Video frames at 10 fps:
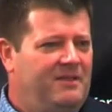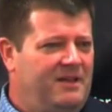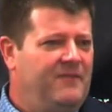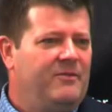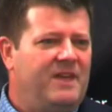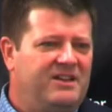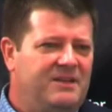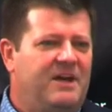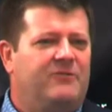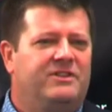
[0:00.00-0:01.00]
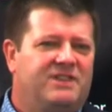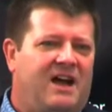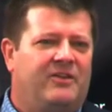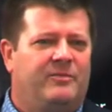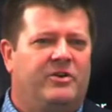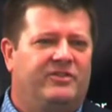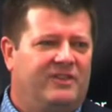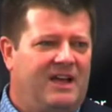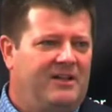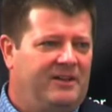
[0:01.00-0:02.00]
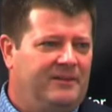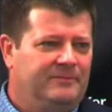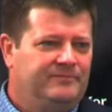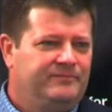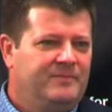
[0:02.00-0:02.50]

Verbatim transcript: the information about the child's personality.